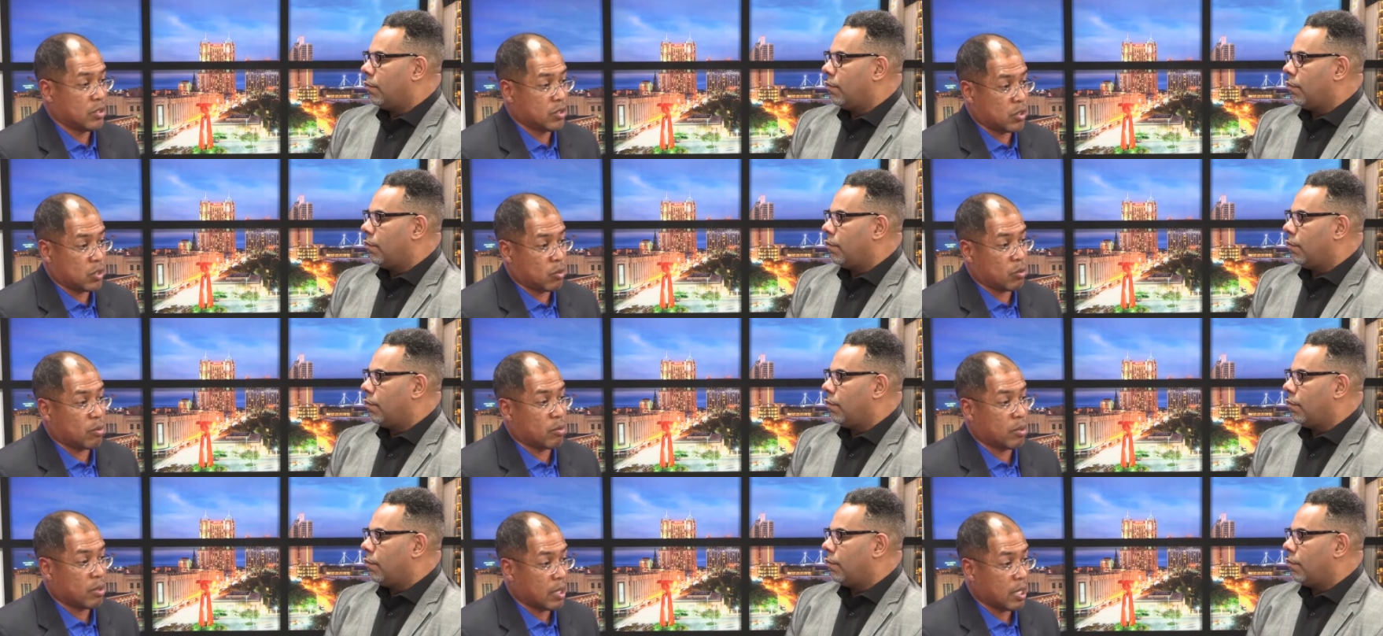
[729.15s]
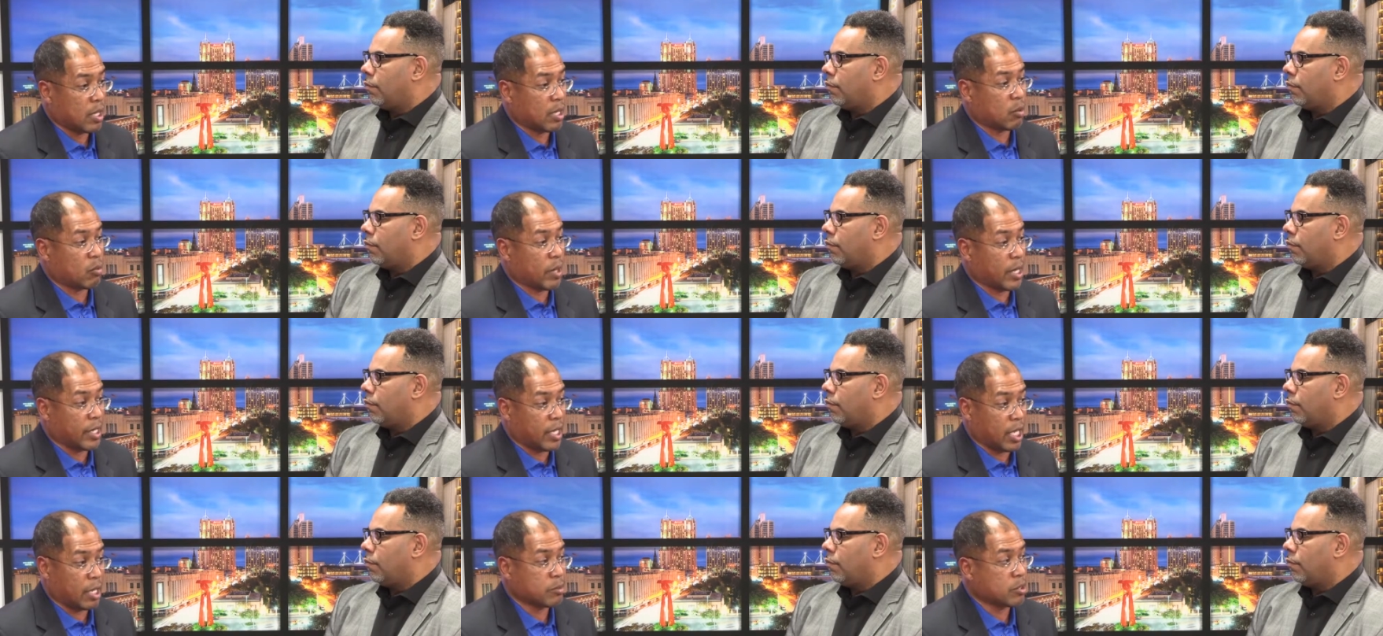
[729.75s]
Speaker 1: And so
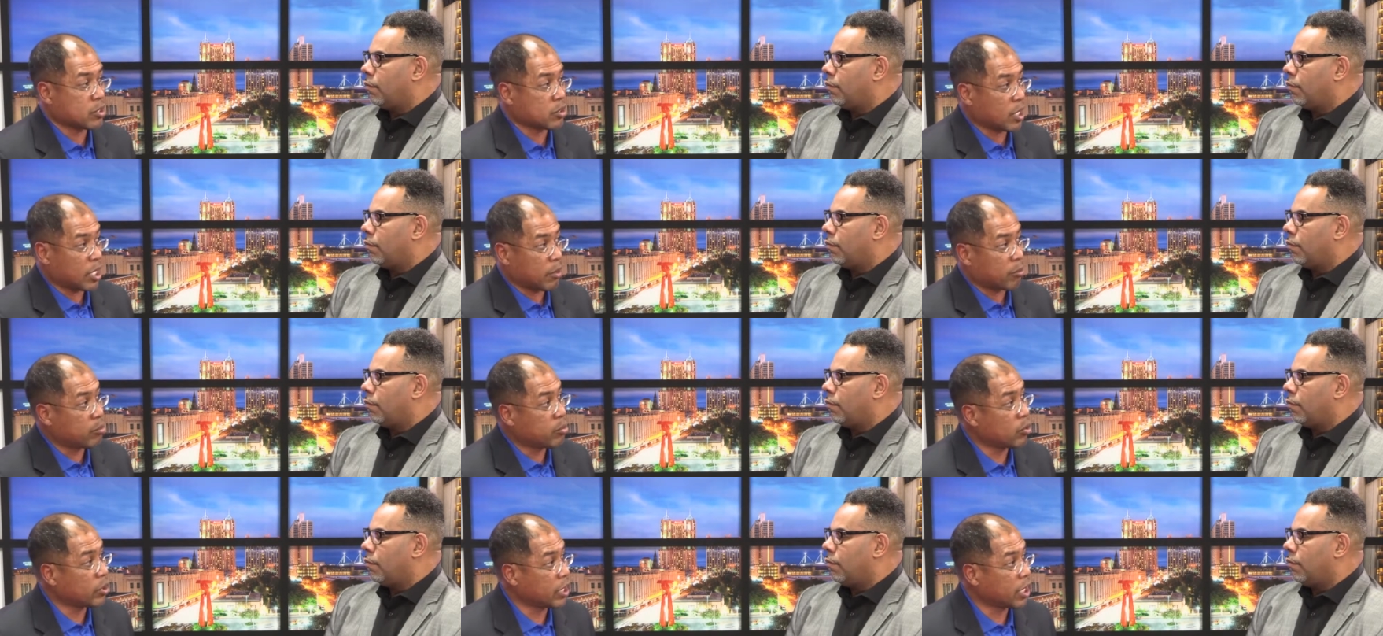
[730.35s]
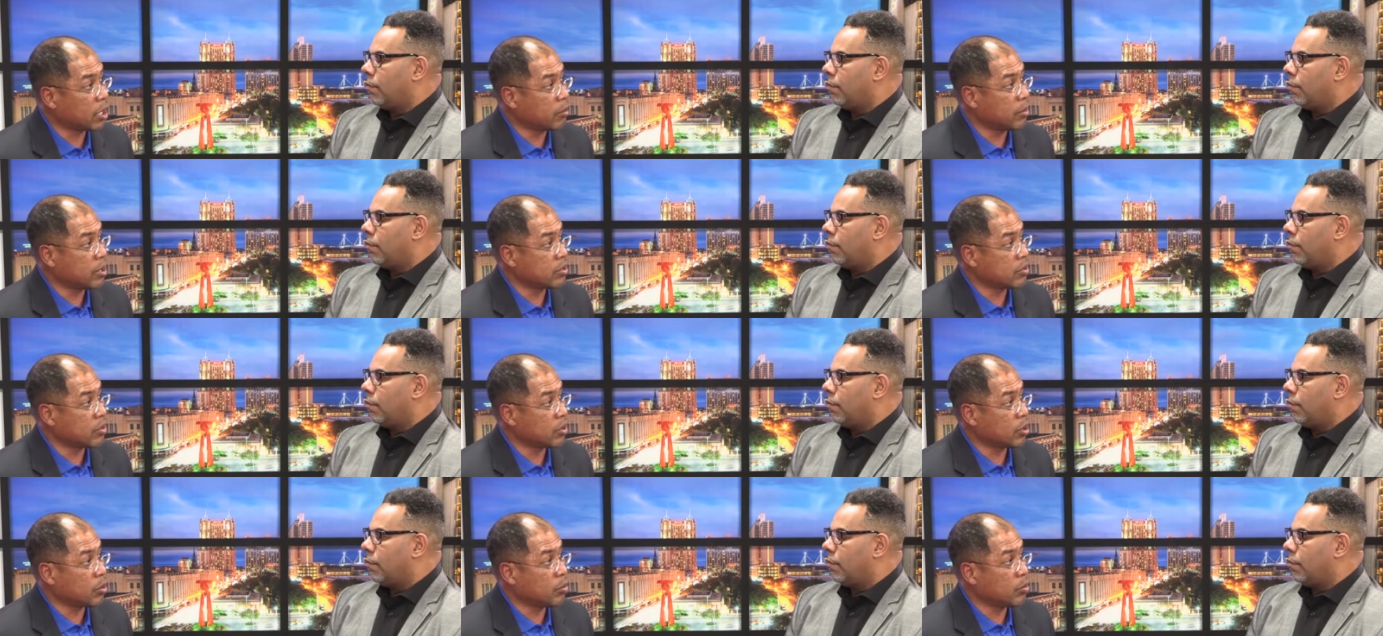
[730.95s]
uh, right now I'm just kind of pulling
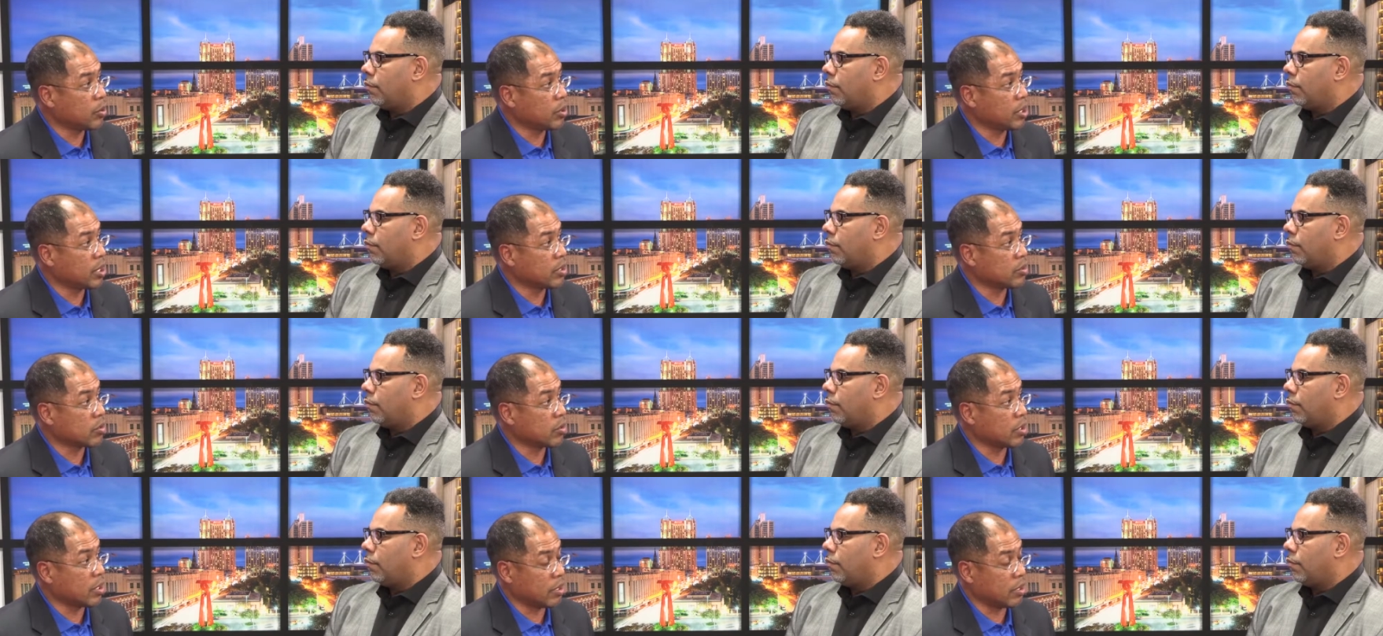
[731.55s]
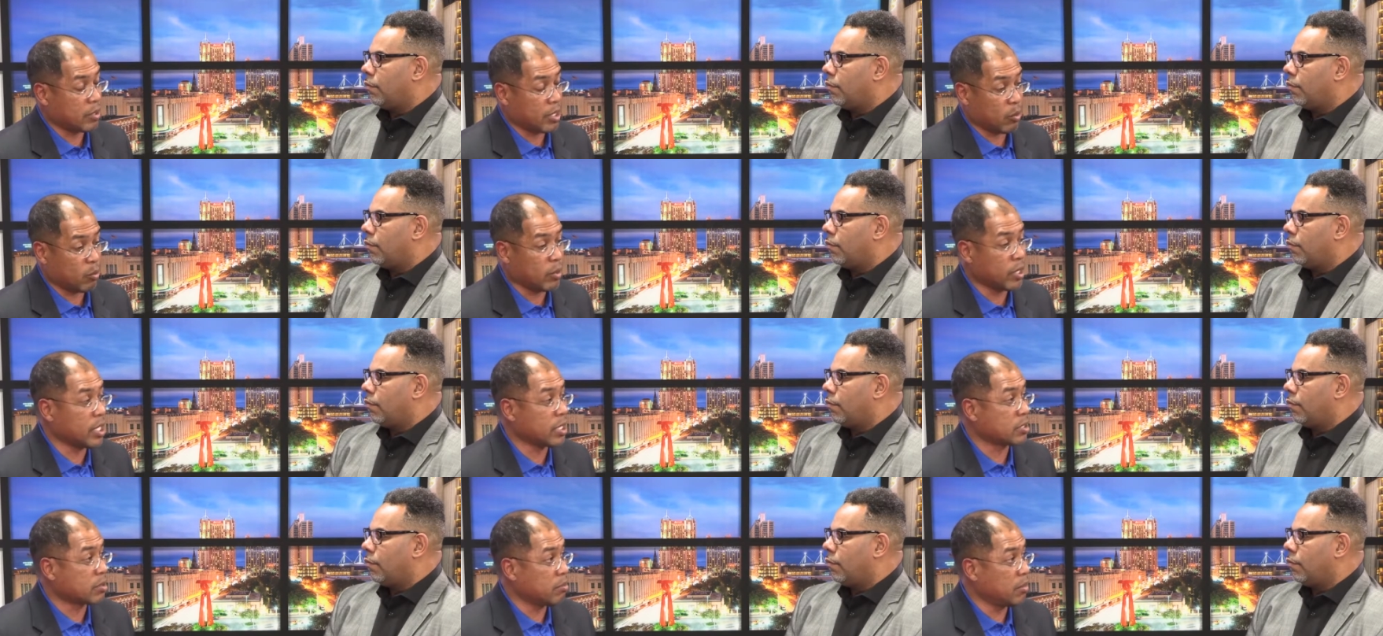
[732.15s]
him into the community so that,
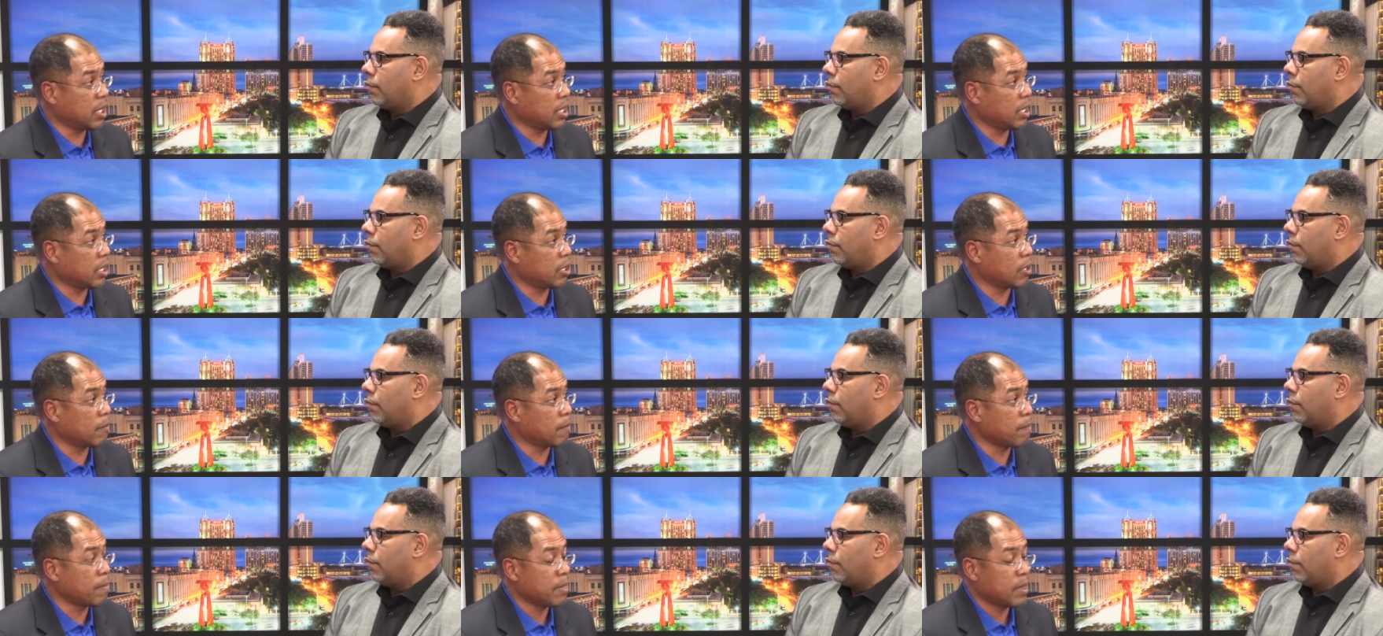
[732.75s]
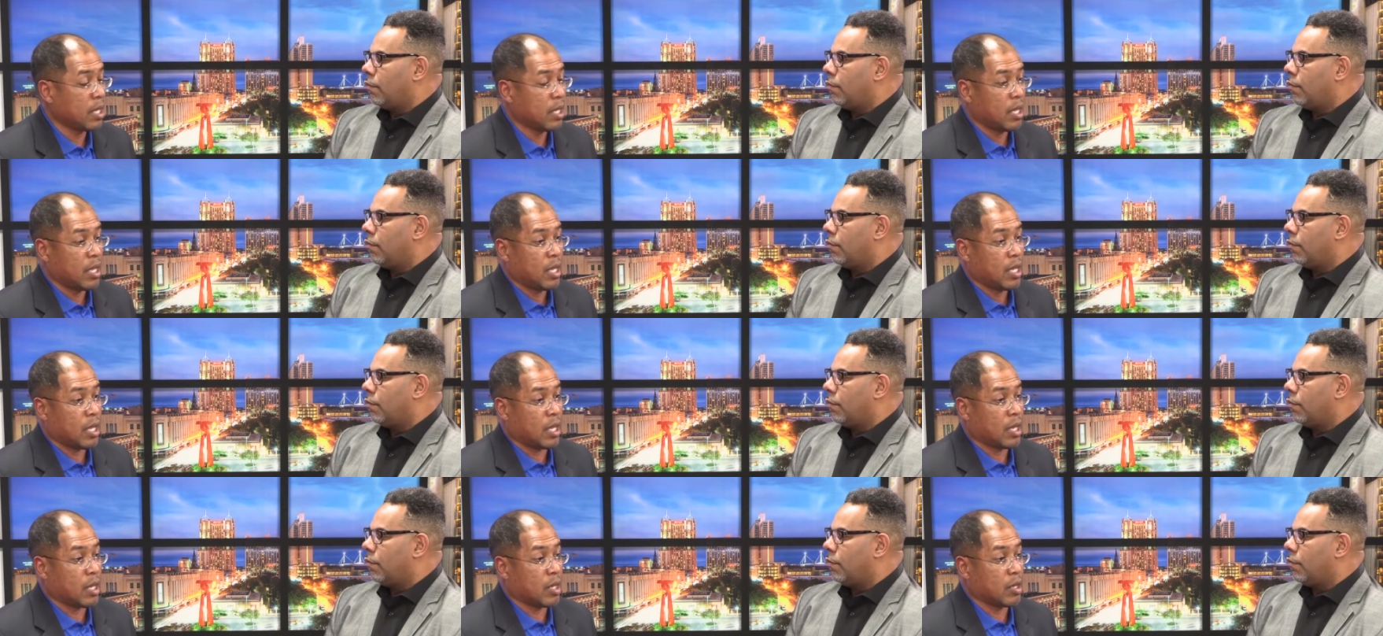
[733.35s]
that we get to meet him.
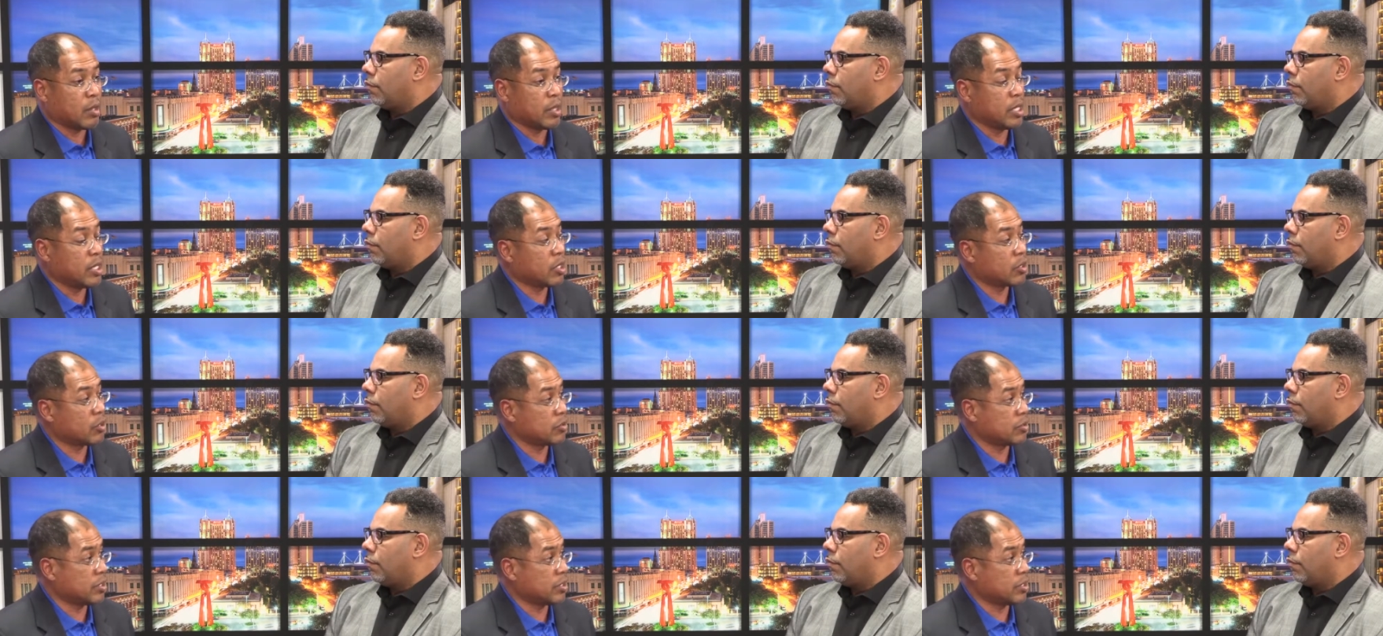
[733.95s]
Uh, he